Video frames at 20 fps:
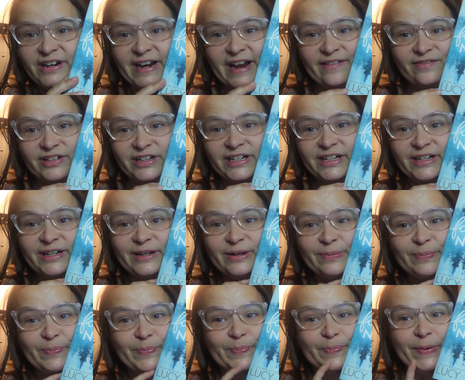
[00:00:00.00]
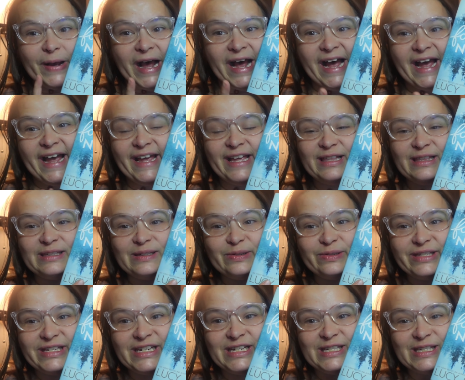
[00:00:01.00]
Never by
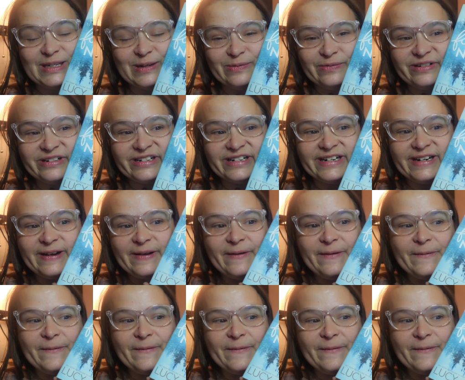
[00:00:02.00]
Lucy Score.